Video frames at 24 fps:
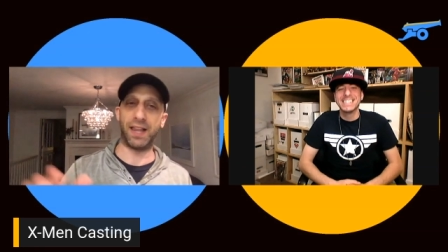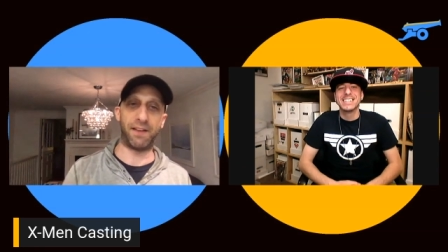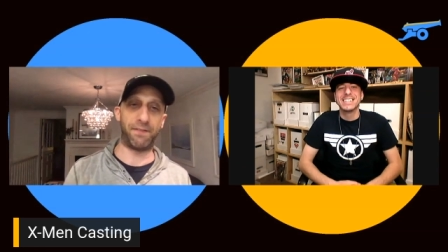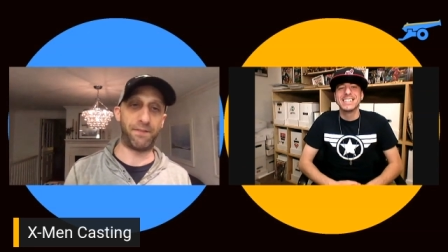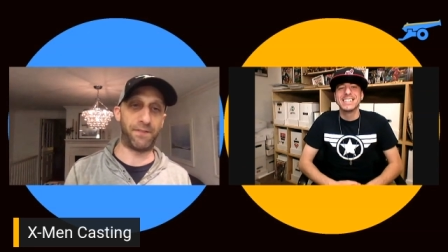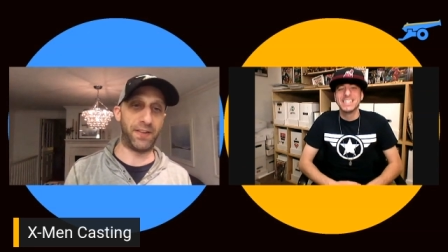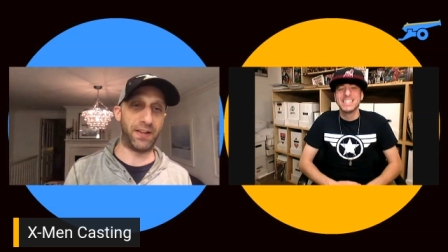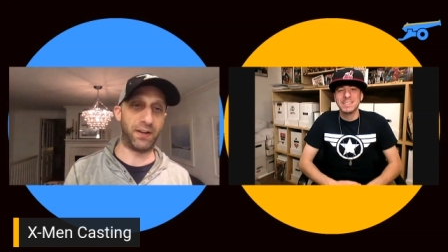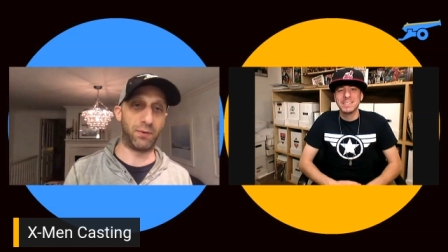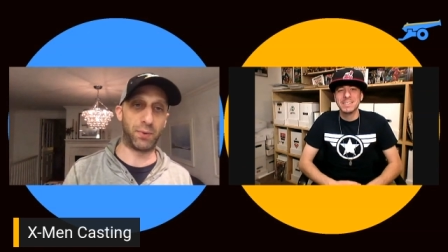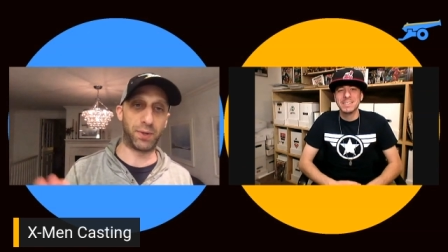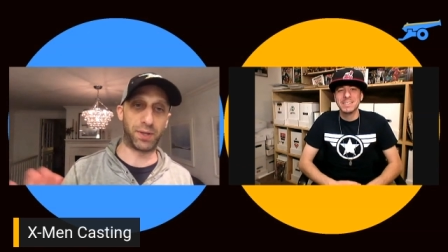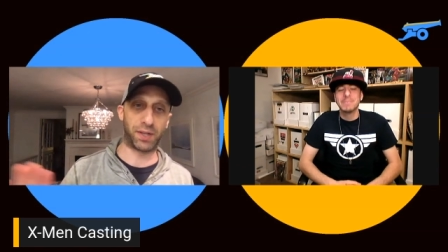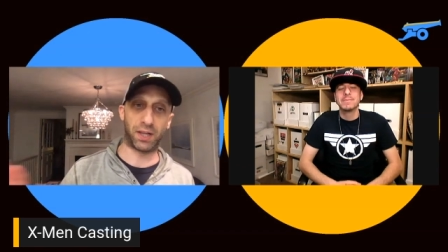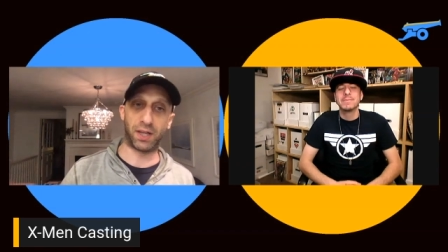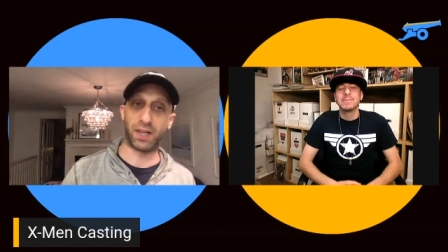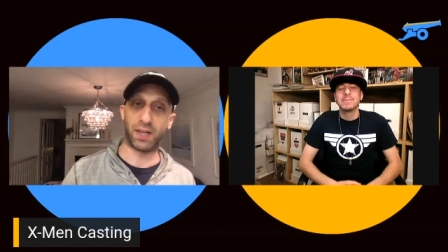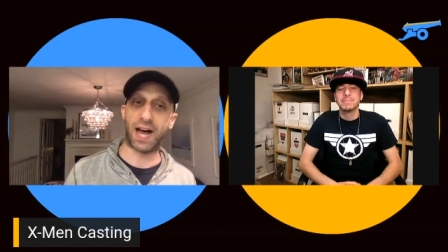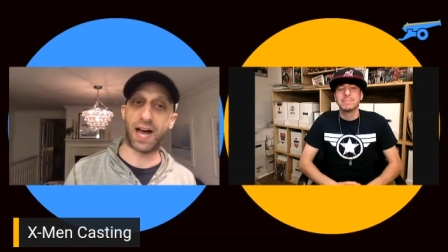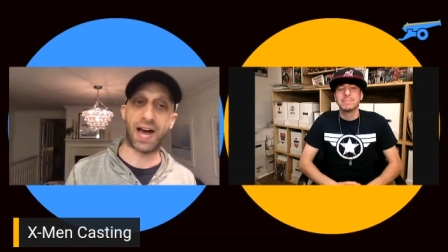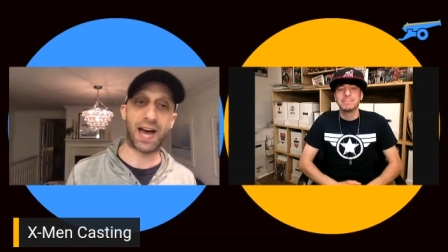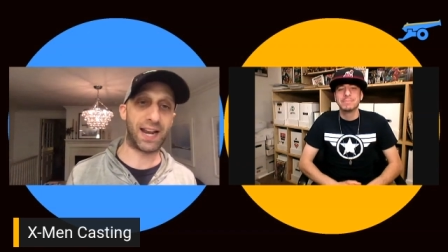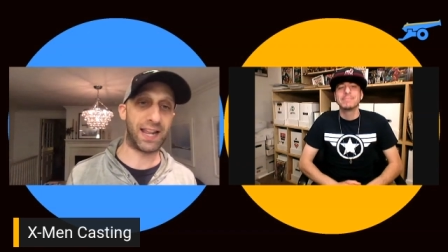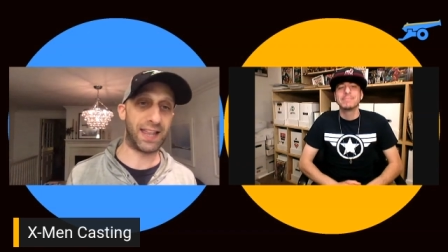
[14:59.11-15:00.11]
of left field with a
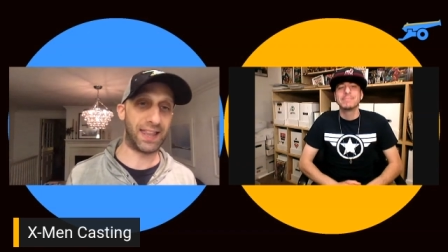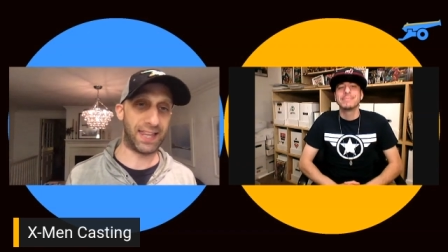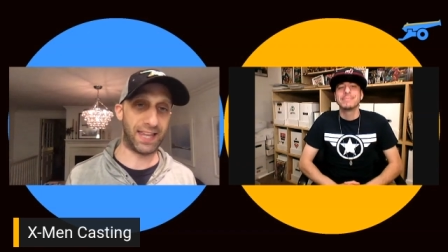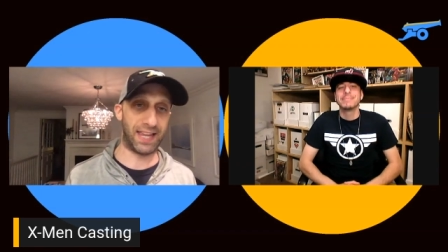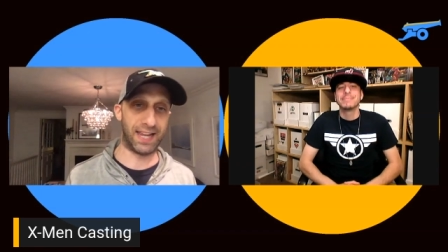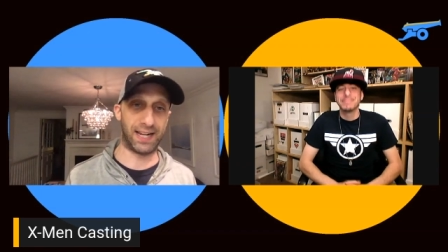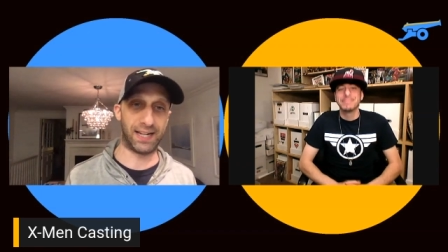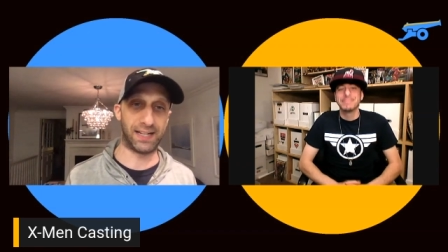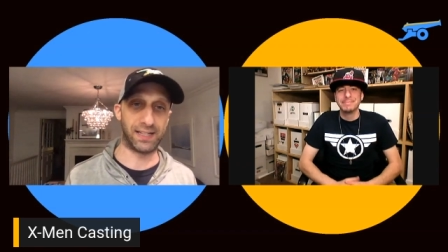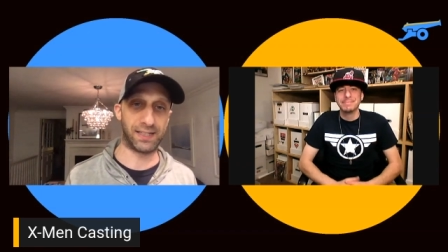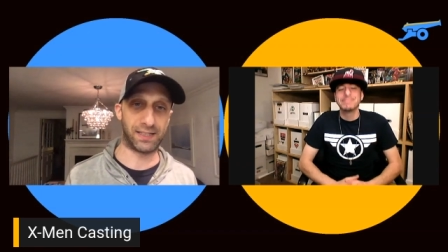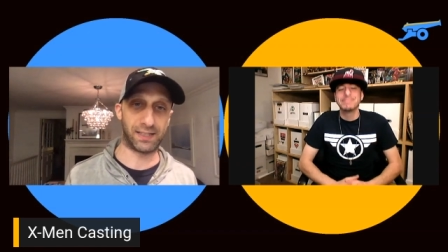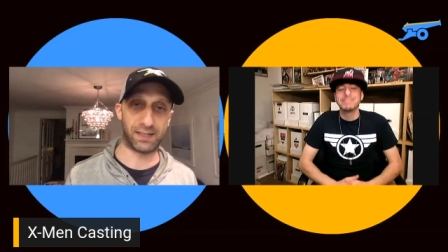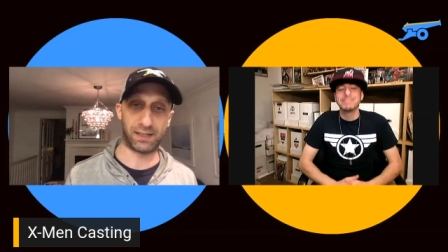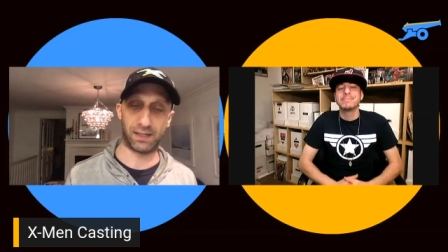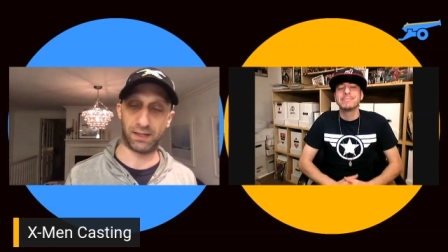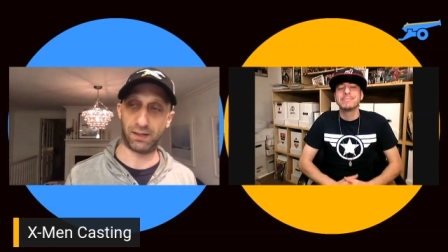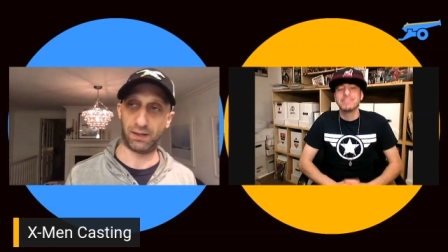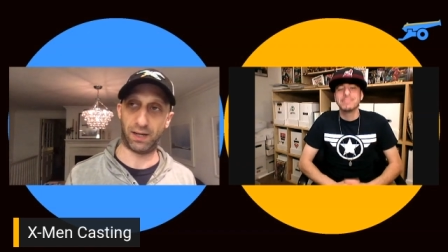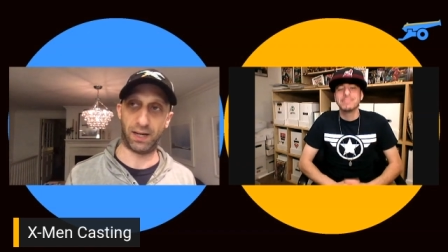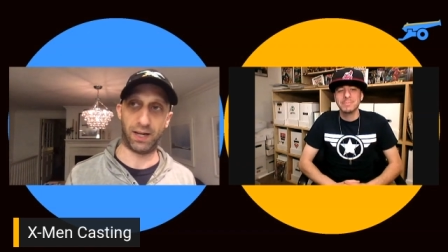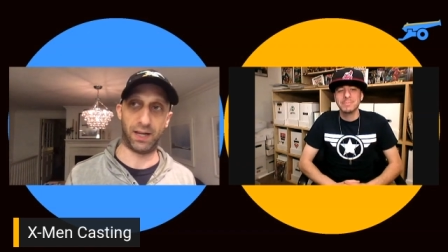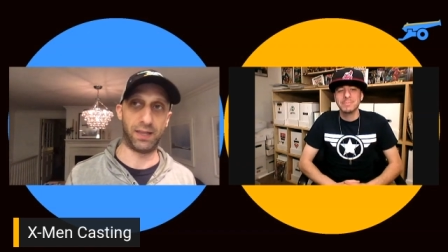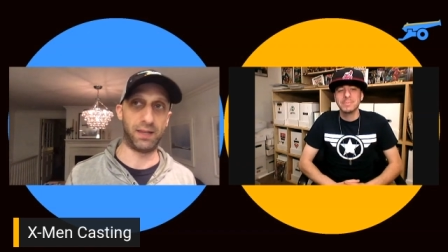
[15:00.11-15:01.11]
lot of things
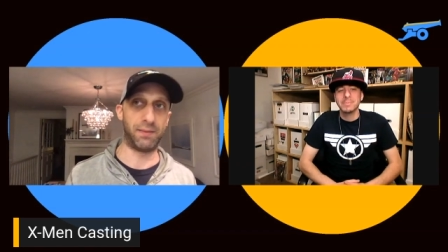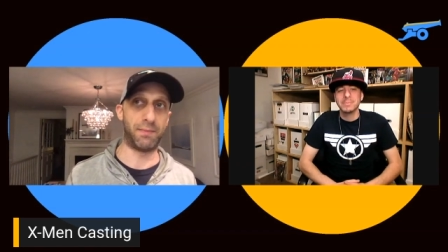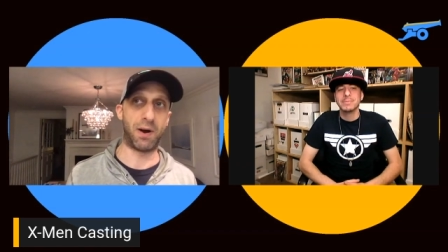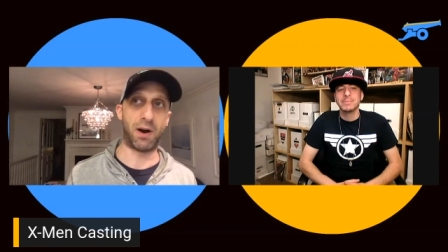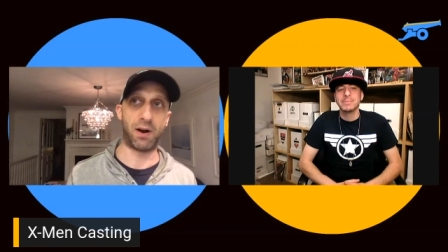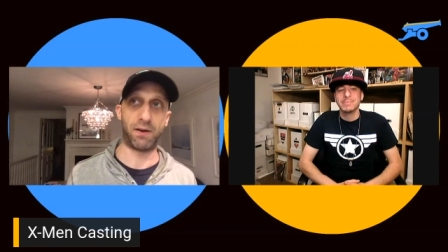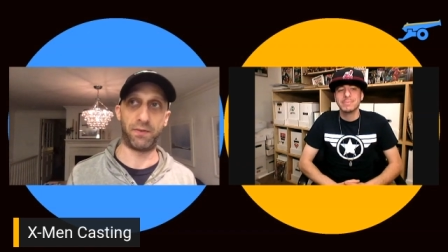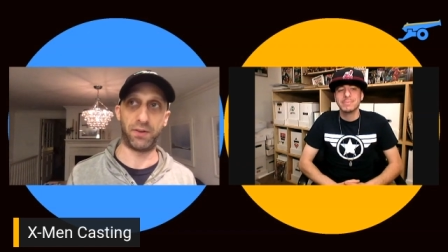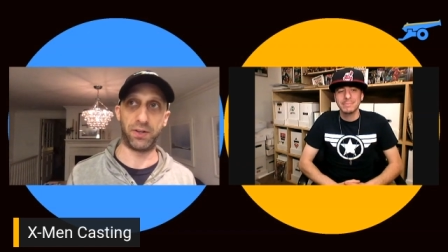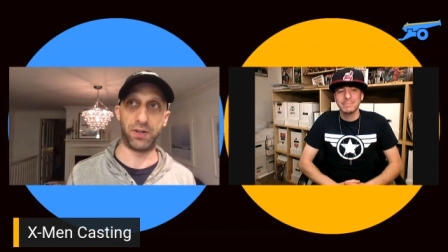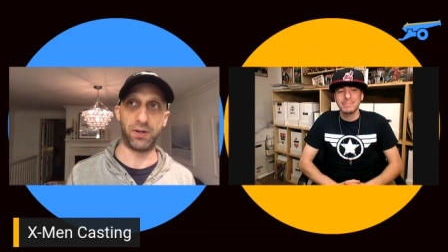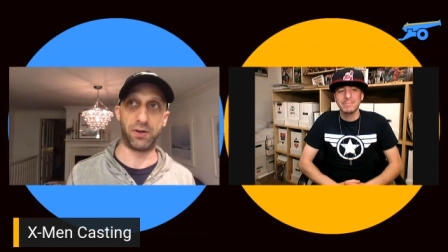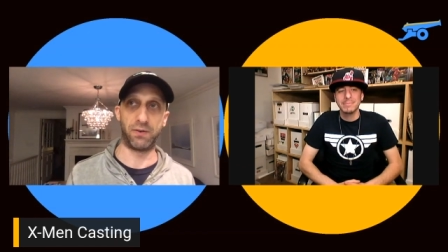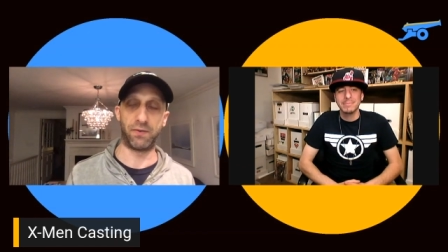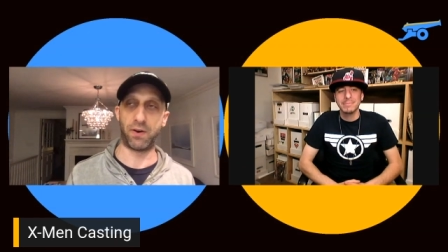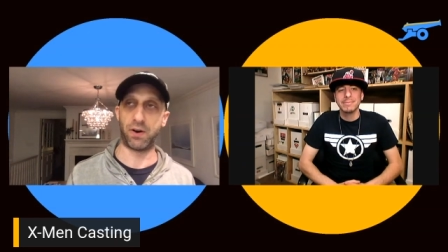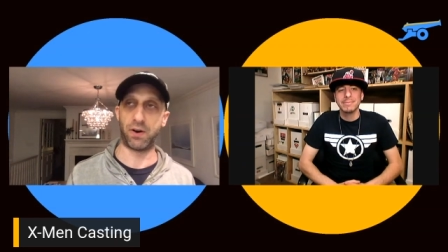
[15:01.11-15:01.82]
in the Marvel